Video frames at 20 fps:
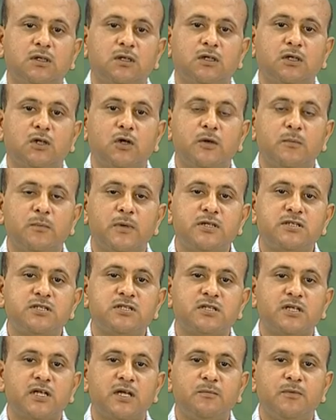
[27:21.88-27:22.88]
Now, images
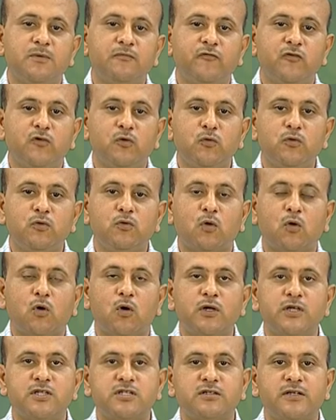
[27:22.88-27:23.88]
can be viewed
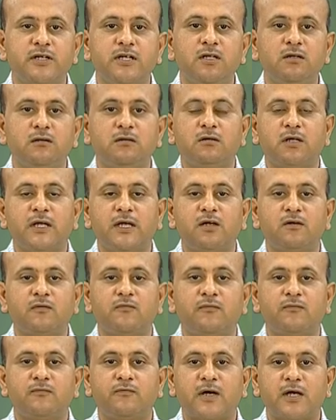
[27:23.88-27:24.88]
on a screen like
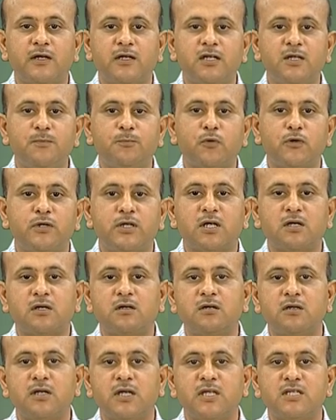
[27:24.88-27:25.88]
finally
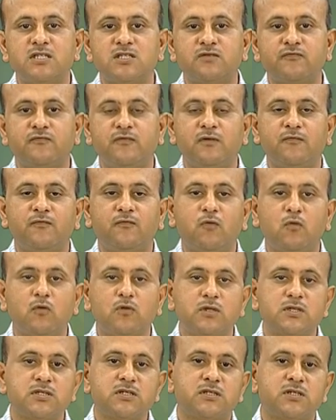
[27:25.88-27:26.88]
projector lens will
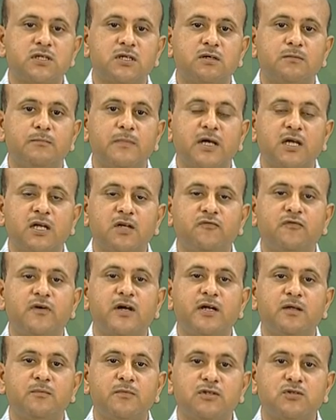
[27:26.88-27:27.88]
focus the
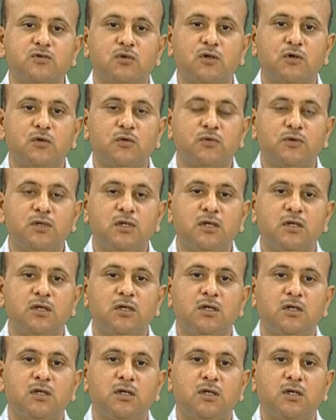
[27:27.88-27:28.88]
magnified image onto the
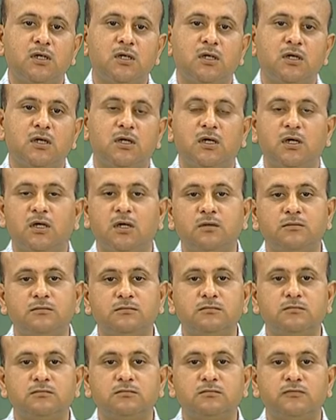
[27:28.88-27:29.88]
uh,
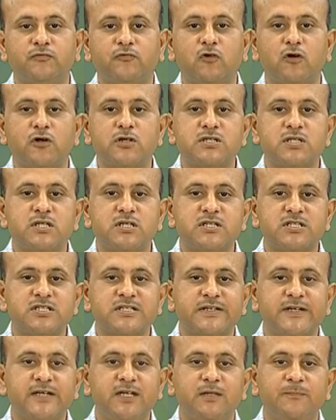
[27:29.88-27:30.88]
fluorescent
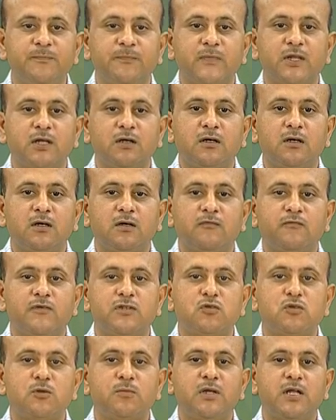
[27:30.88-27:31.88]
screen
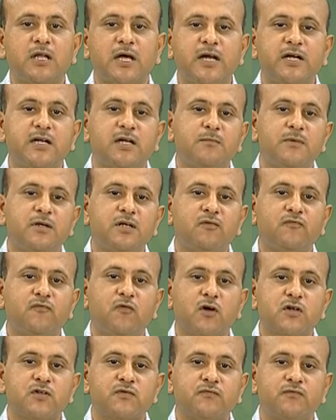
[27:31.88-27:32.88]
which could be light emitting
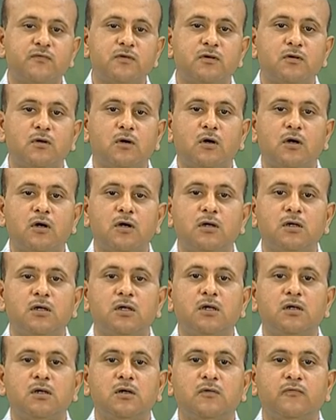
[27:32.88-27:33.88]
phosphor or
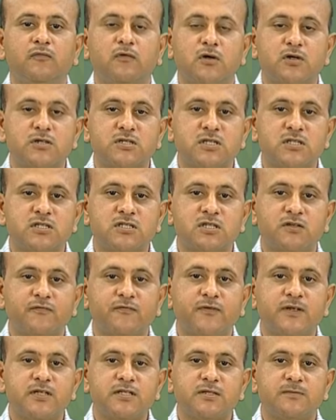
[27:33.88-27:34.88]
fluorescent
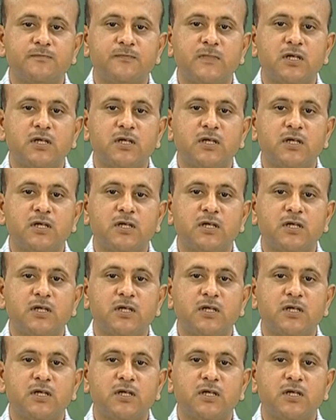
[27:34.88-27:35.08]
surface.